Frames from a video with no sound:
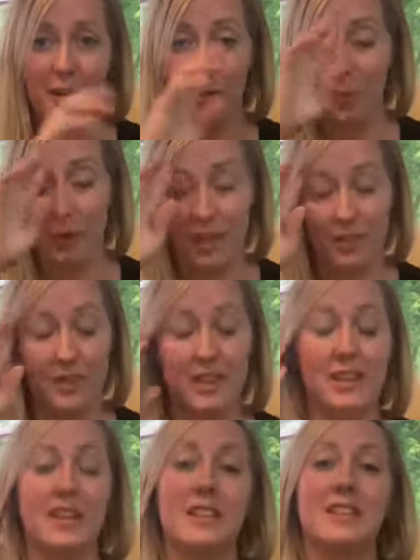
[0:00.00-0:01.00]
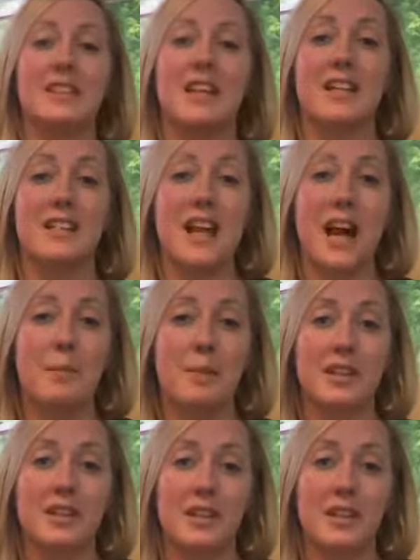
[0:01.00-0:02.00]
One of the things that
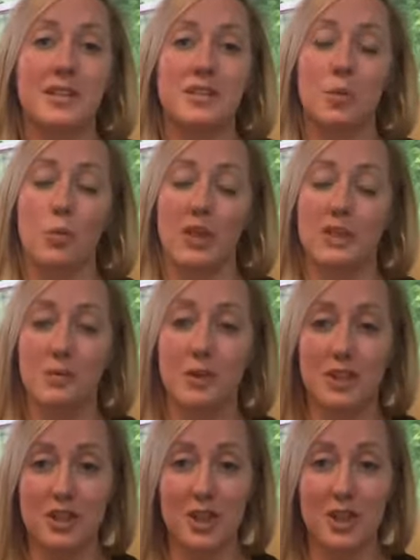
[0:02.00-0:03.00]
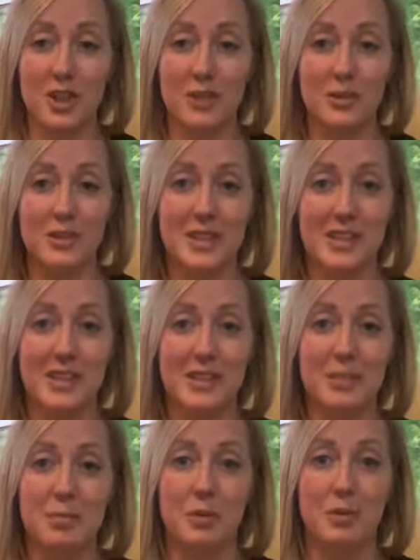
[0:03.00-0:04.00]
tapping does, once we start using these
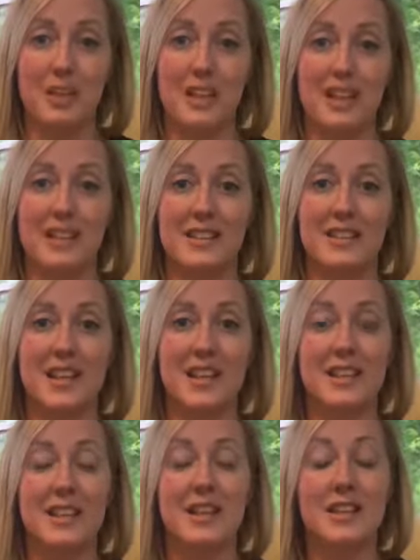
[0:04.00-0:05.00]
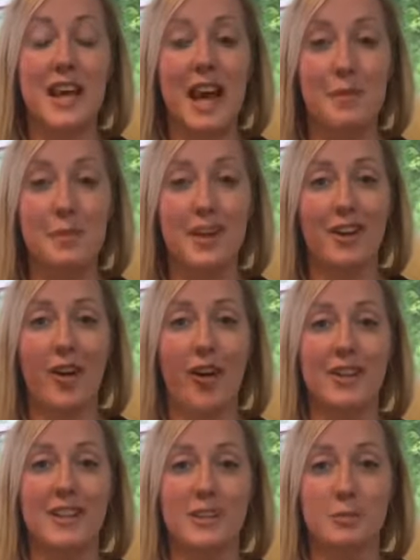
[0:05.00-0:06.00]
meridians and tapping on
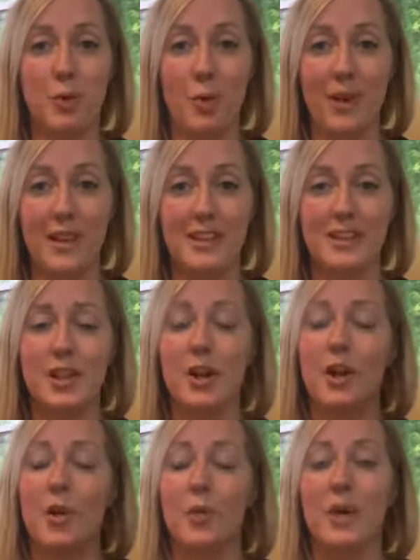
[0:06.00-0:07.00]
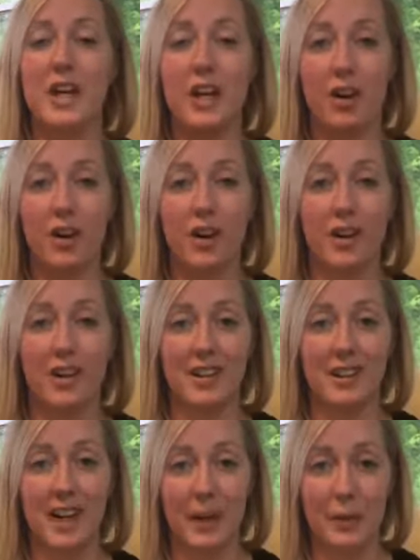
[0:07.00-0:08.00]
these points, we are
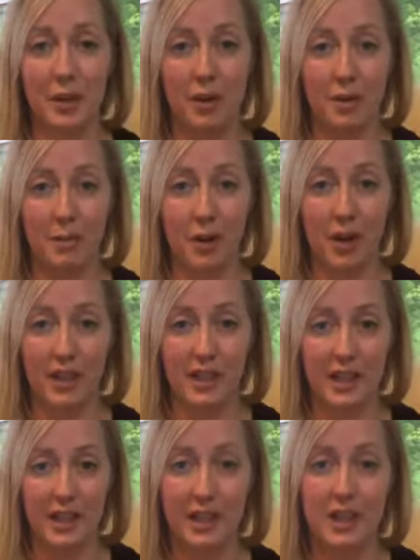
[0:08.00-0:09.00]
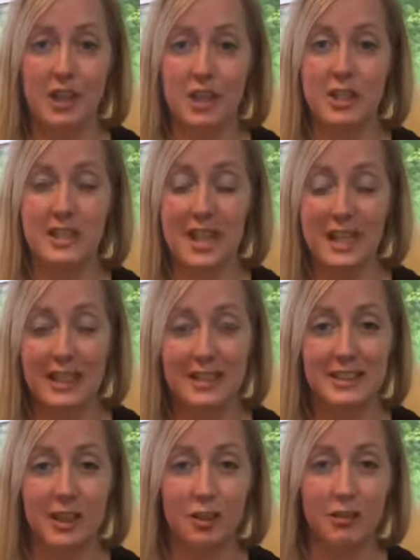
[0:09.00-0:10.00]
allowing our body to take
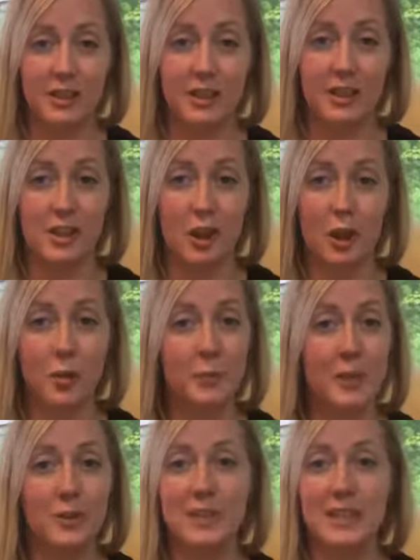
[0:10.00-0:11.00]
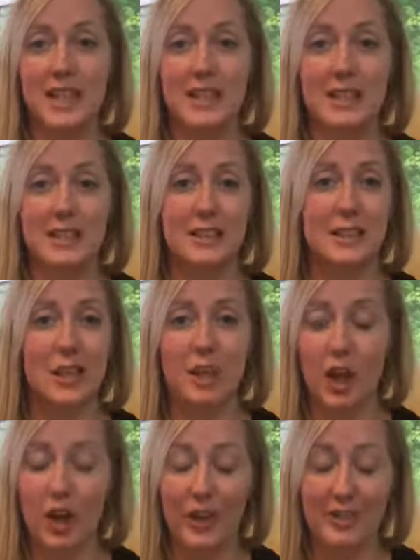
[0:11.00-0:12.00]
itself into the homeostasis that it
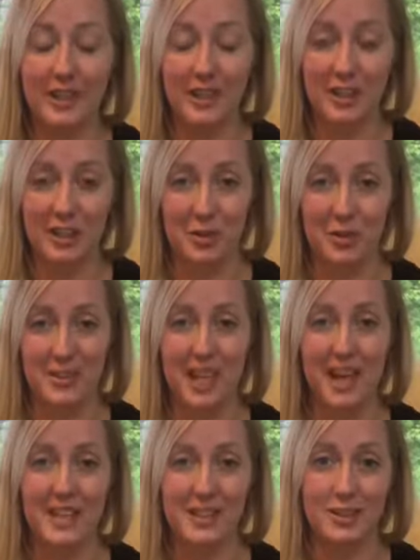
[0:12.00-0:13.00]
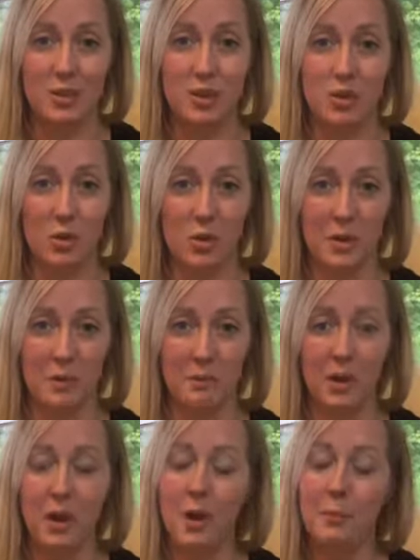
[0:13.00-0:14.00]
already knows as its norm.
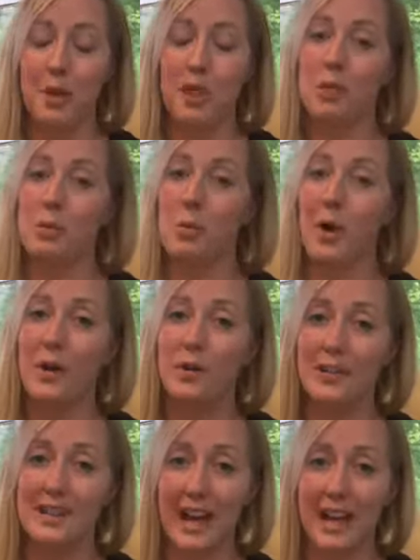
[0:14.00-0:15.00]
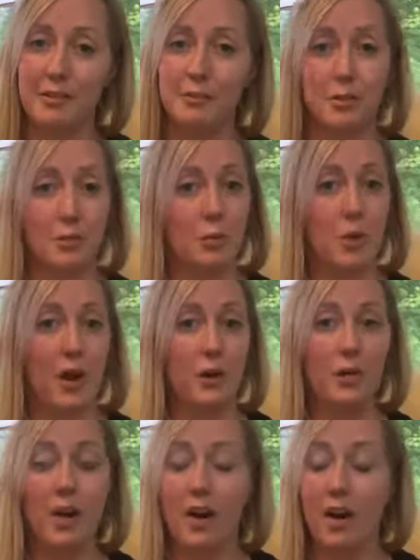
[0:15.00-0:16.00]
But throughout life, throughout
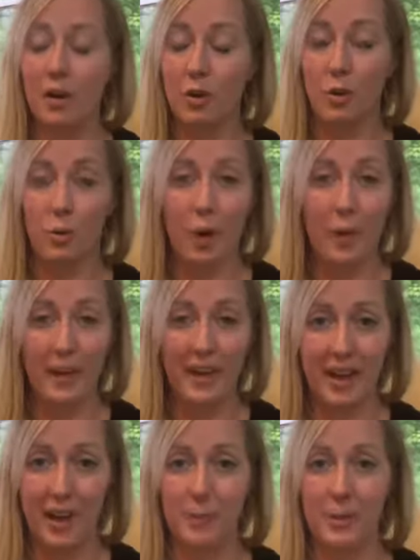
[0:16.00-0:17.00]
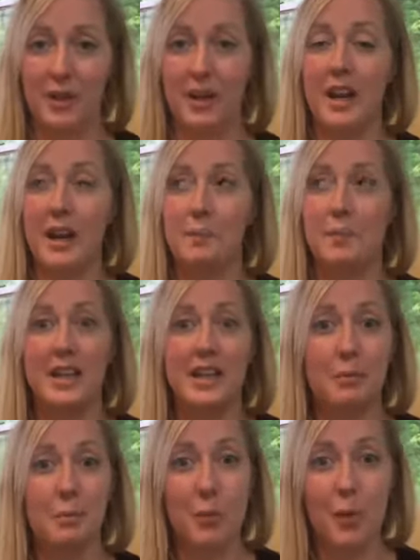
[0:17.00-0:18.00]
growing up and being
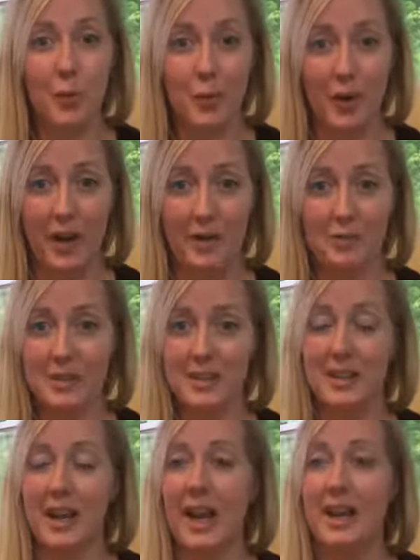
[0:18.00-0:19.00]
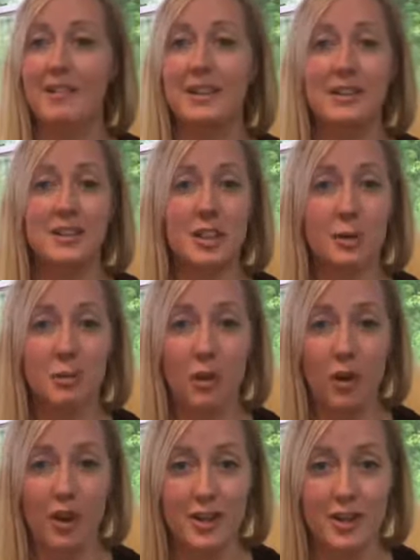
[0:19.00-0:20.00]
programmed and having
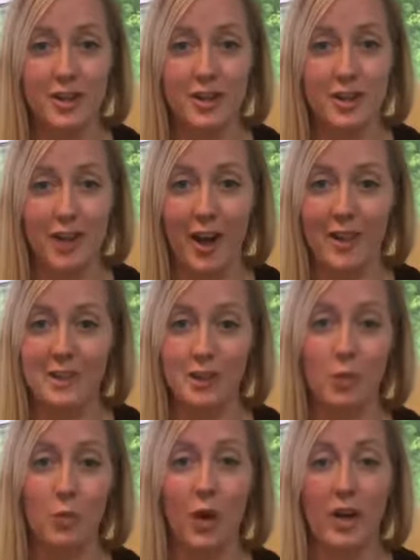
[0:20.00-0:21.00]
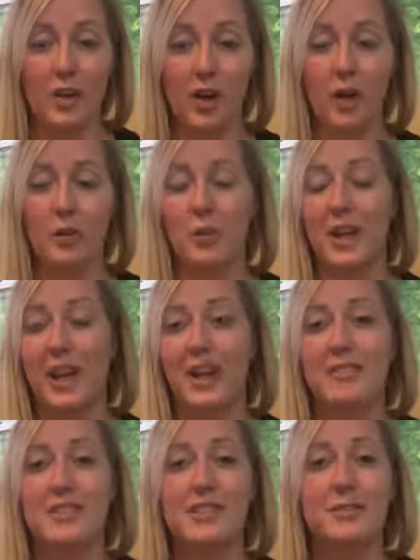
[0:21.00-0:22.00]
subconscious thoughts and whatnot, we
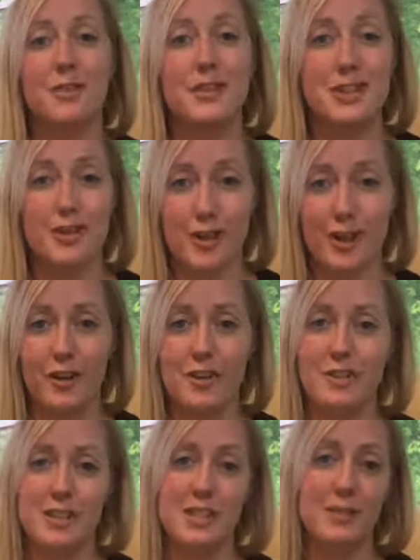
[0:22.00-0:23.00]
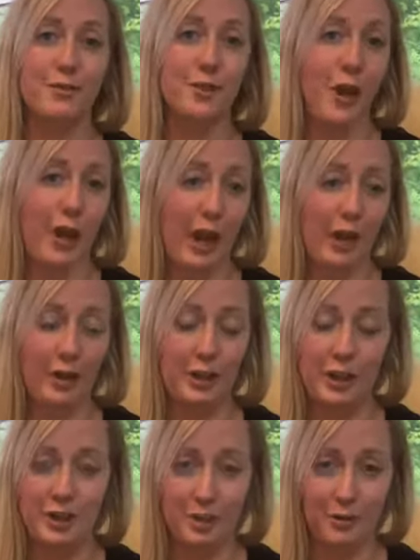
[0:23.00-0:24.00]
have different triggers and different
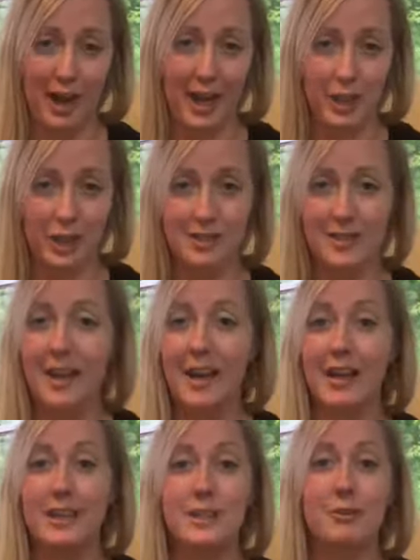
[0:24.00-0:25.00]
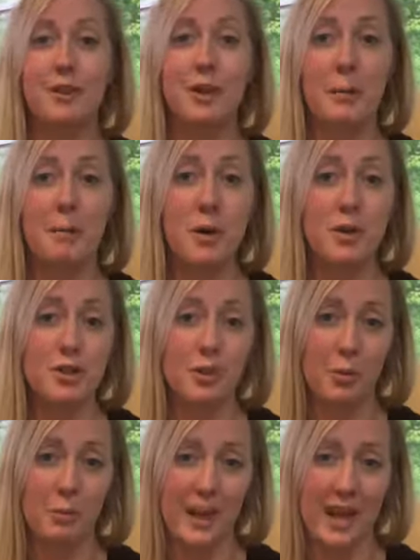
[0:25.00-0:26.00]
interactions and different emotional
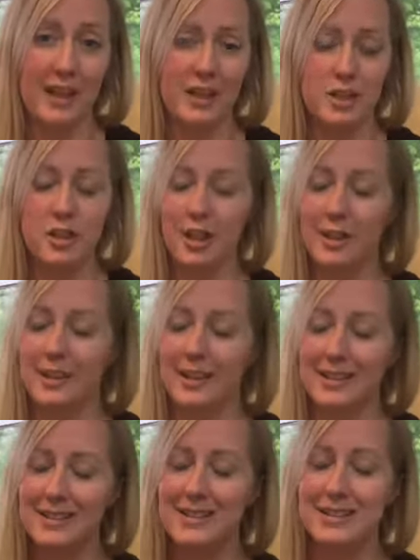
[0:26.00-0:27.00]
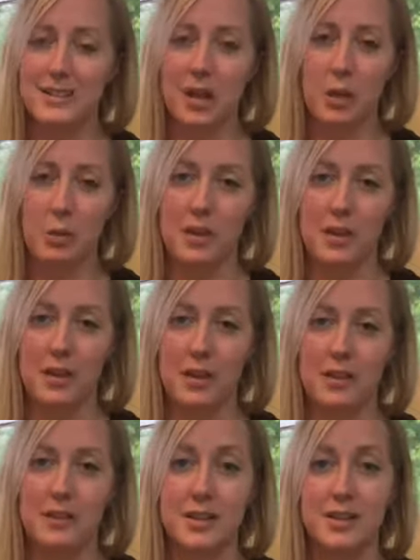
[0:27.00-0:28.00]
baggage that gets stuck within
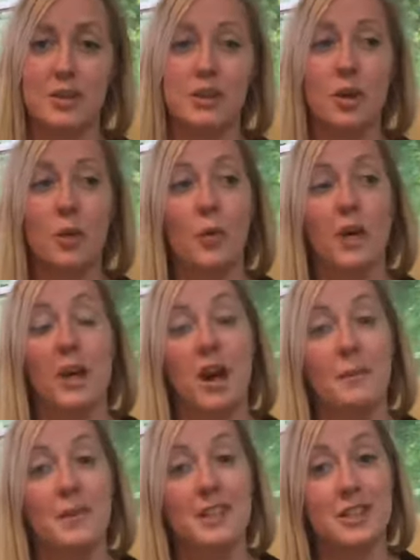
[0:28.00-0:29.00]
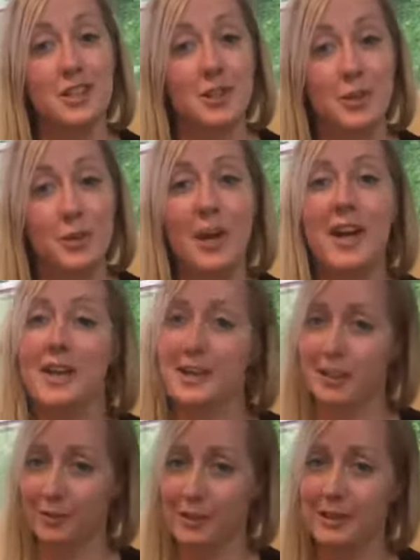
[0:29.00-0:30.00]
us. And so we come into
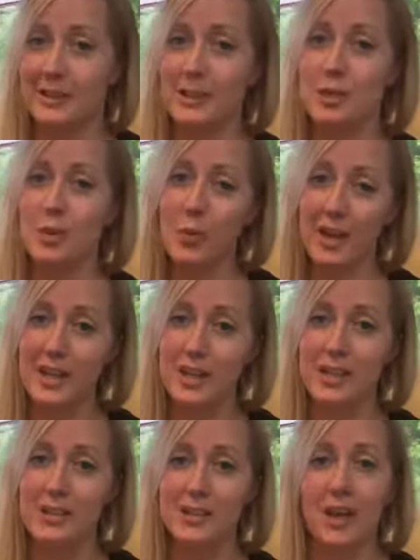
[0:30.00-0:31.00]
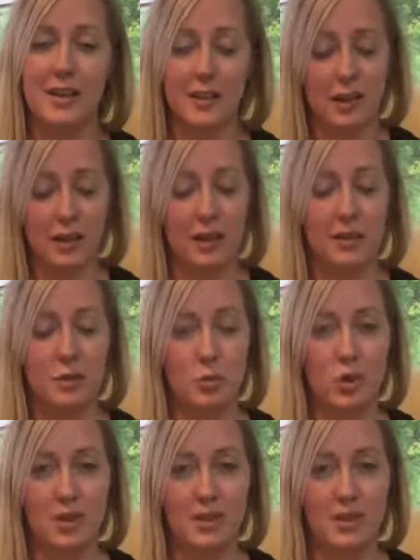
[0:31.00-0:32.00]
different situations that get us
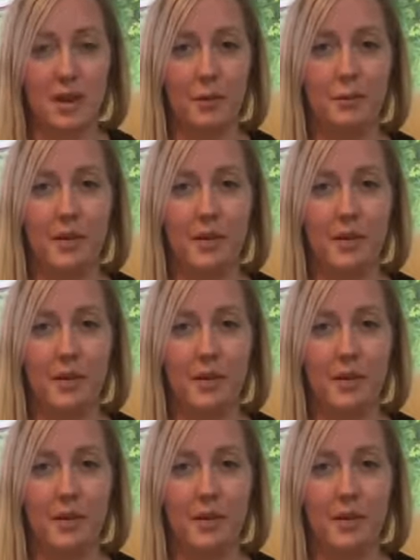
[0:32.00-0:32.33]
worked up.